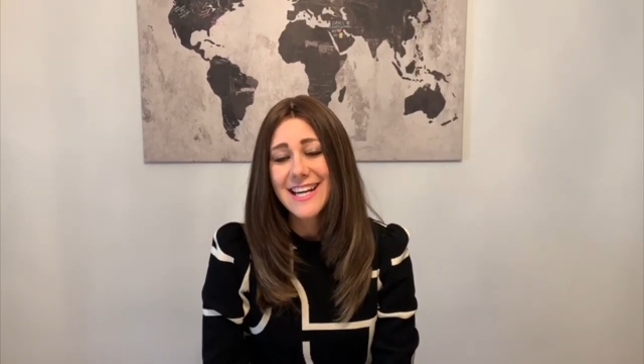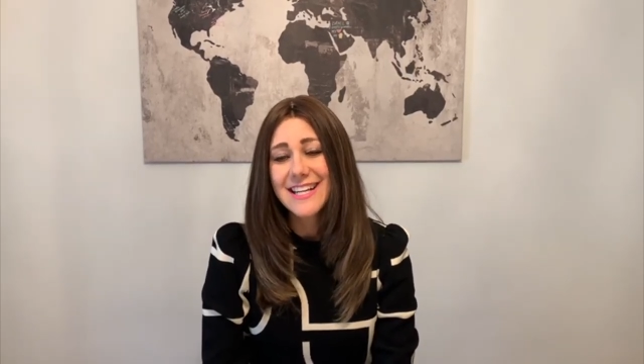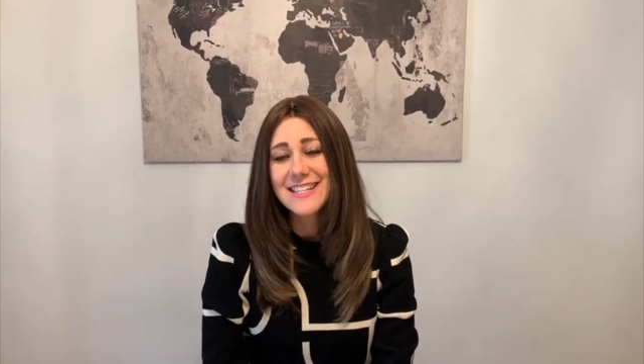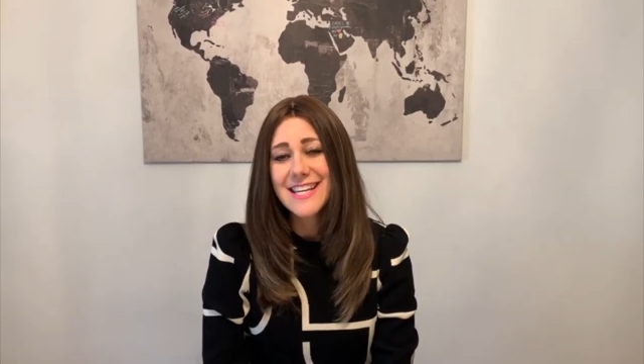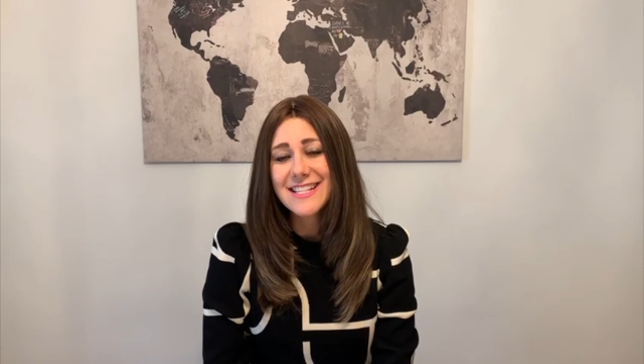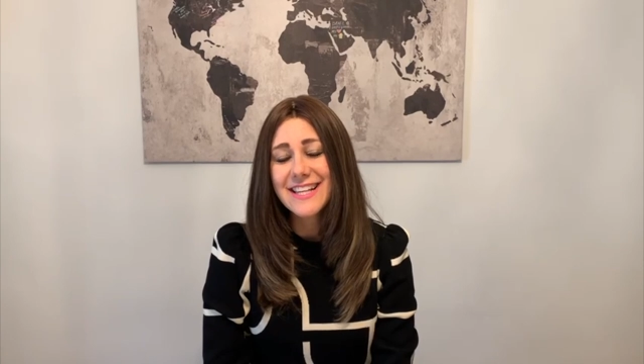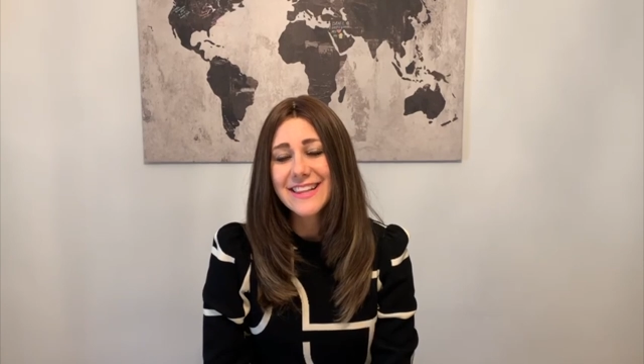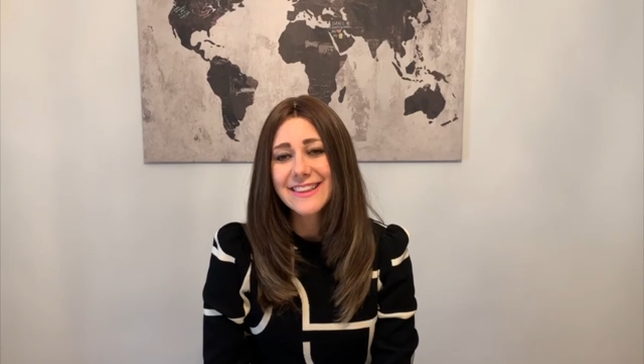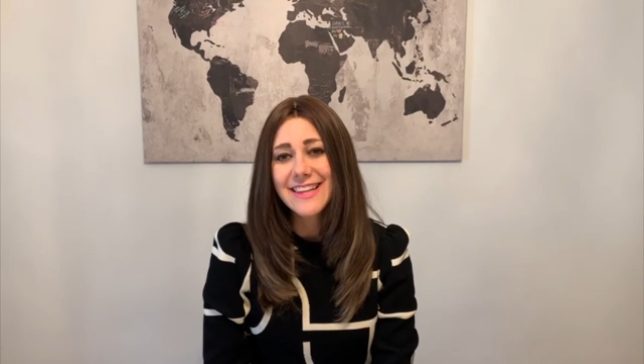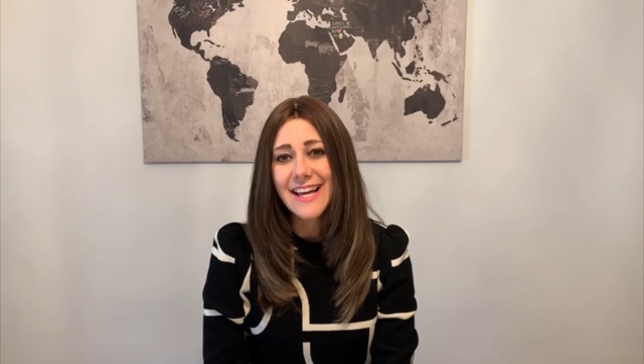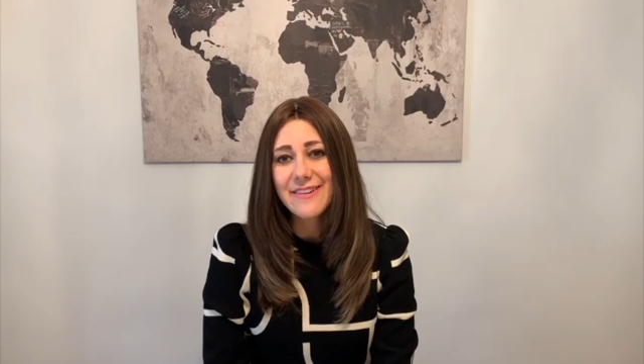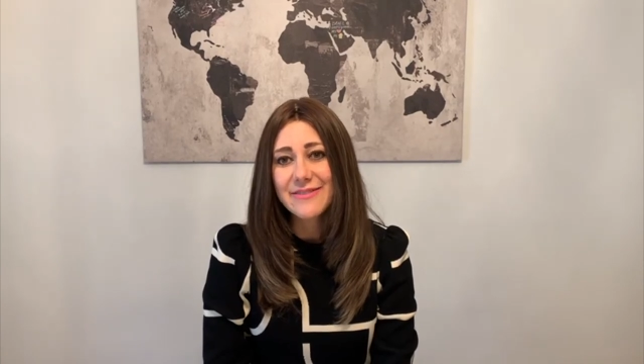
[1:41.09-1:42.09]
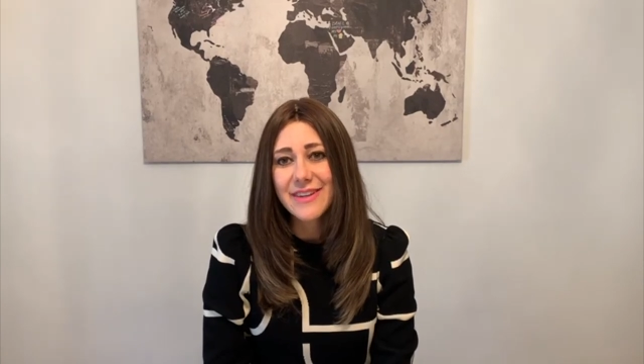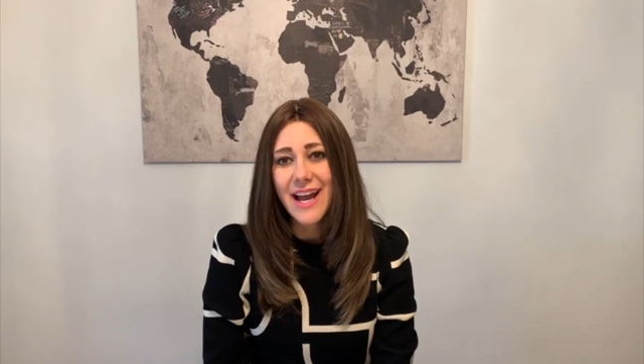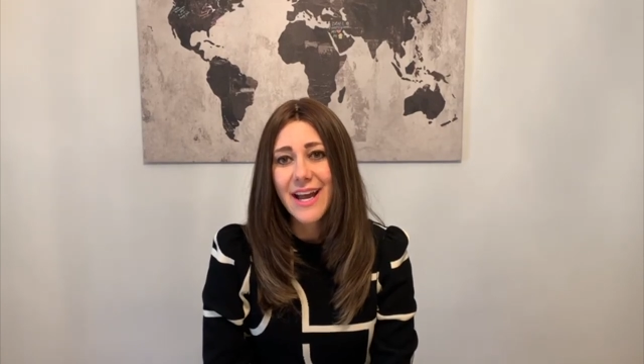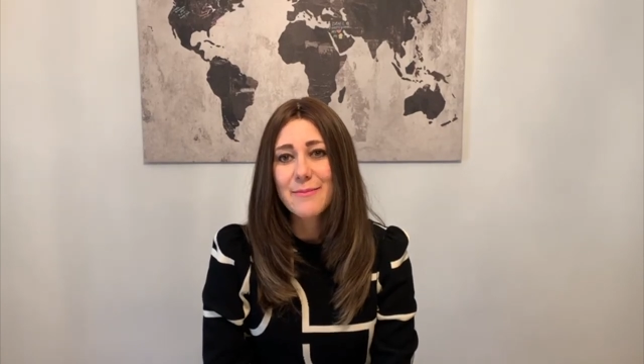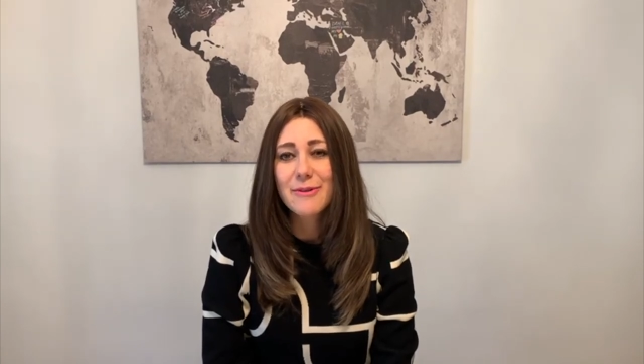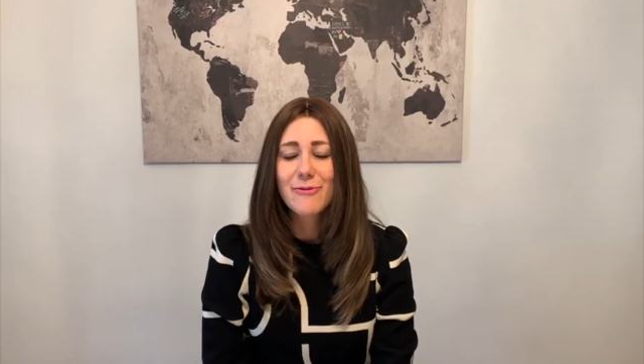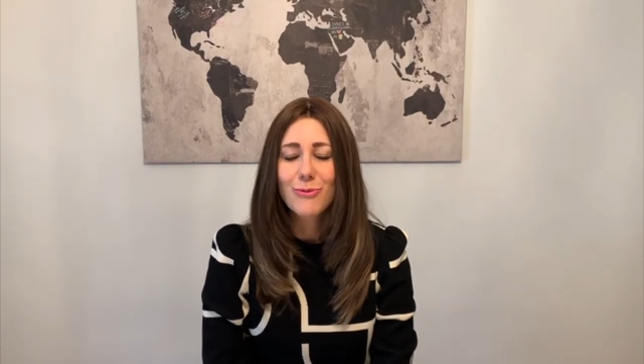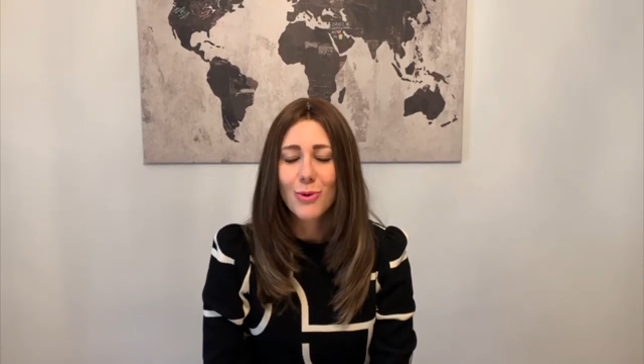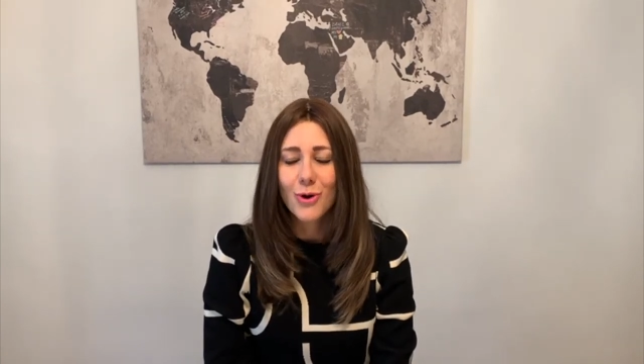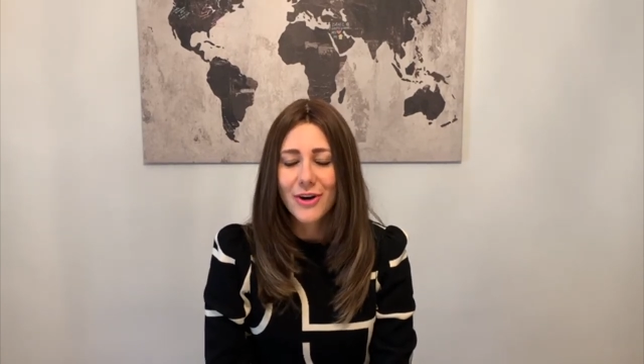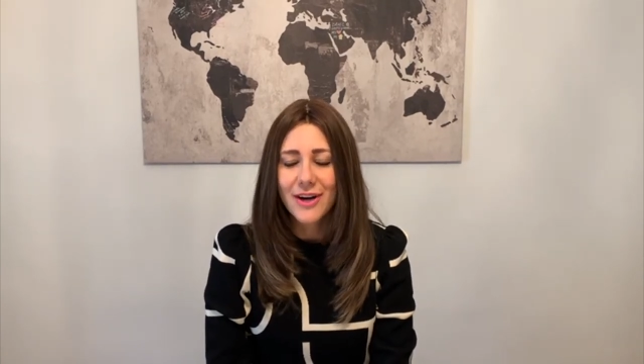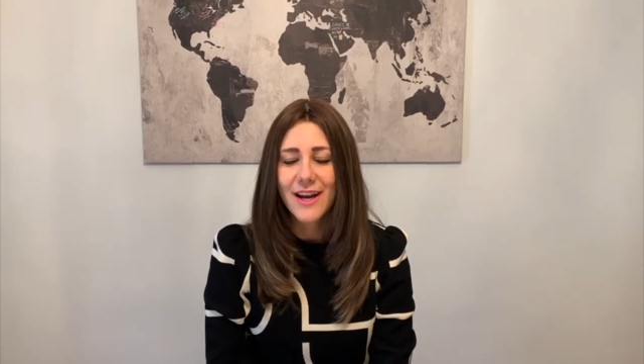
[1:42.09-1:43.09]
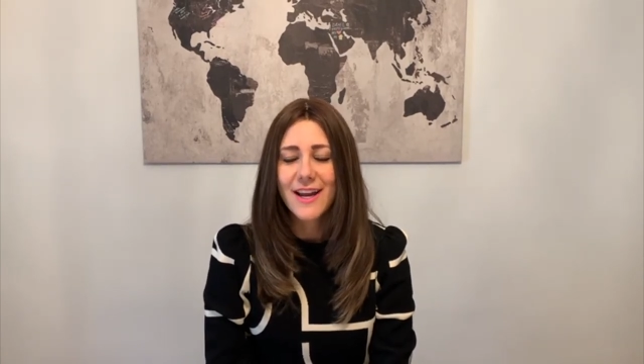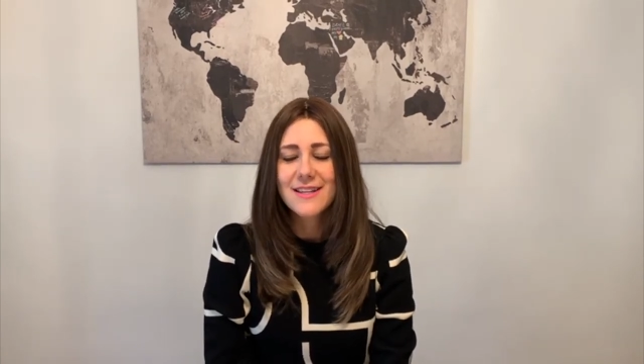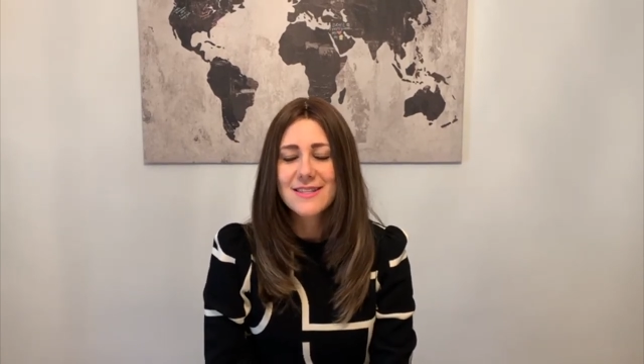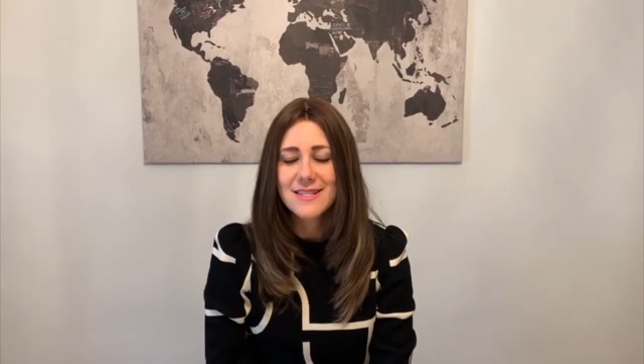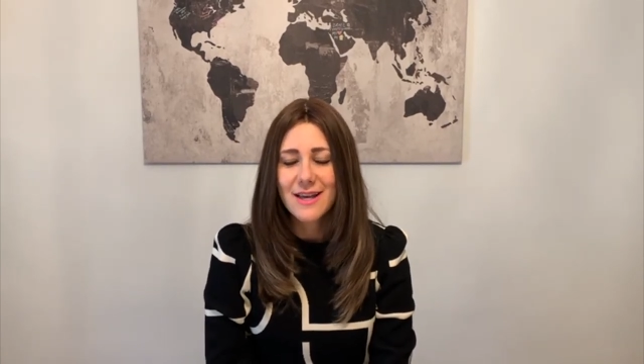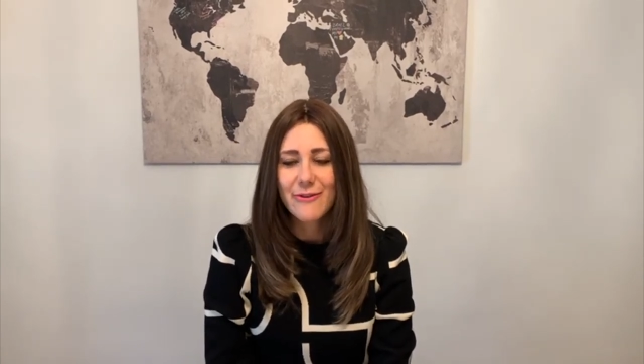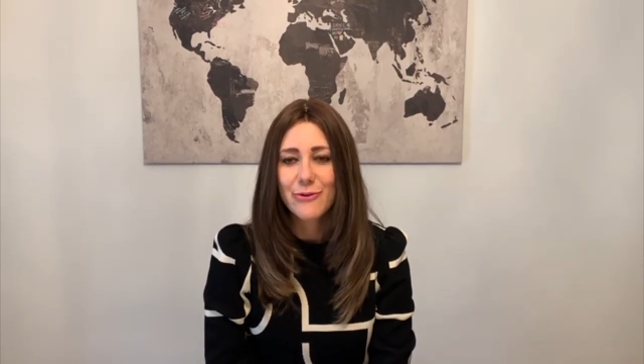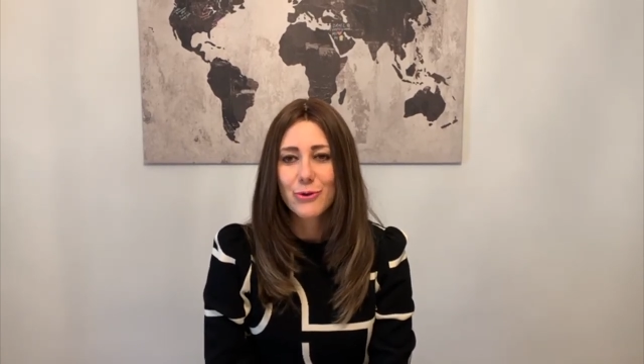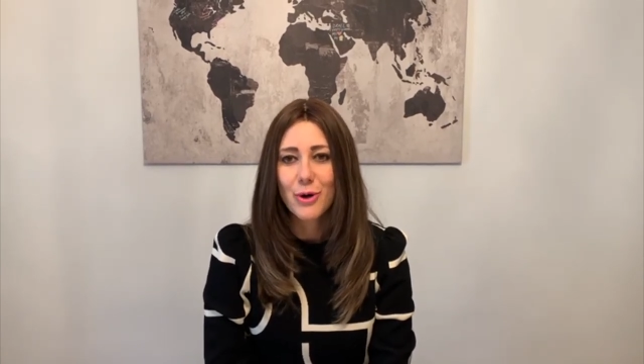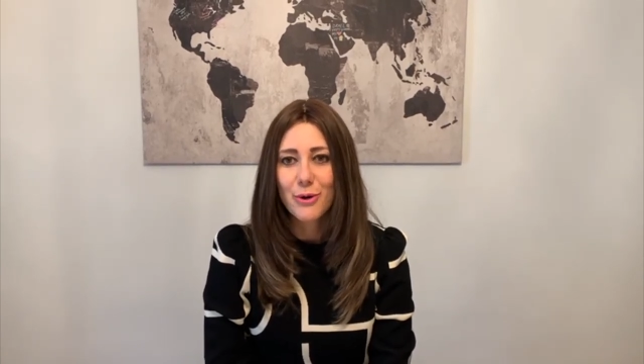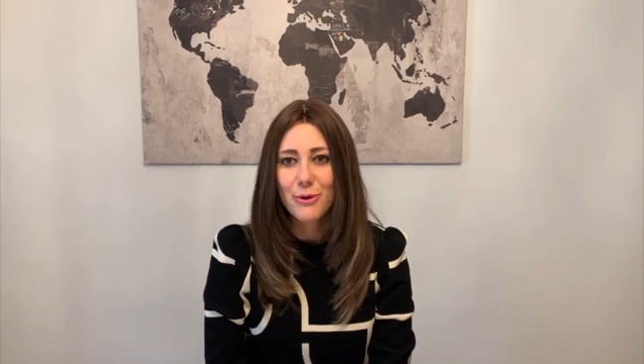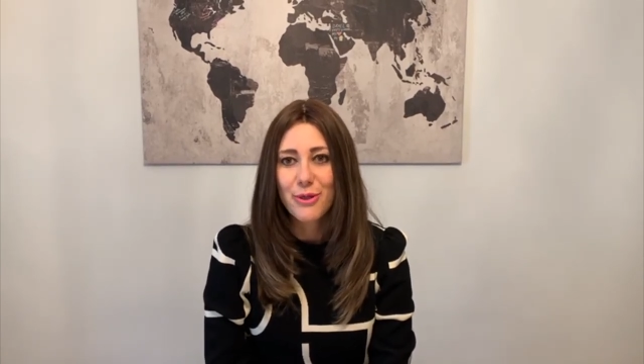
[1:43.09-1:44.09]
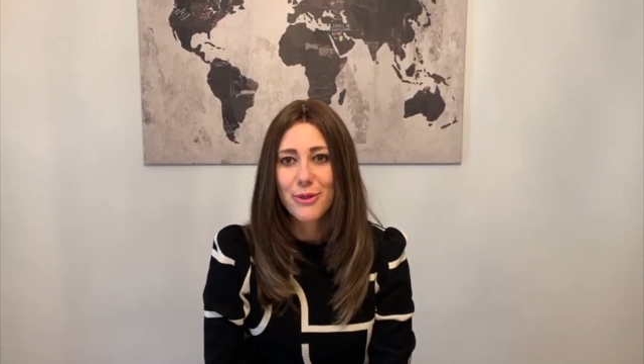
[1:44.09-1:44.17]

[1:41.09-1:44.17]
It takes a lifetime of work and self-growth.